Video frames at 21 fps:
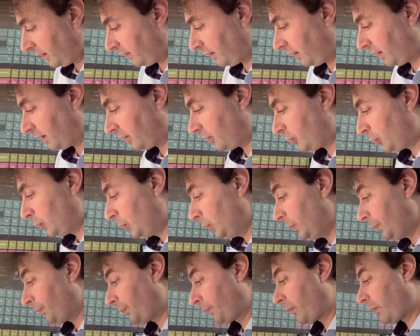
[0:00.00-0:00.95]

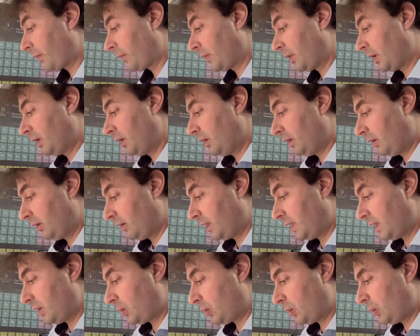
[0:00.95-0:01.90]
R2.
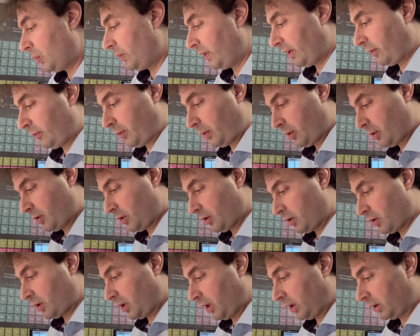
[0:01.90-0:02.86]
These two wave
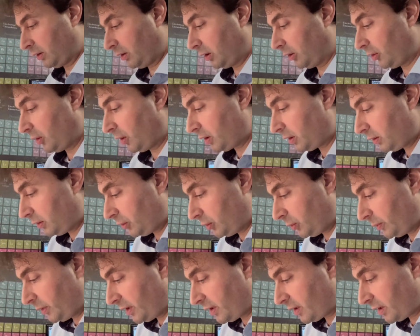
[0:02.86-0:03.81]
functions are orthogonal
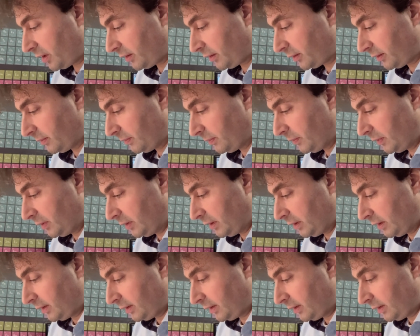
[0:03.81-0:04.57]
to each other.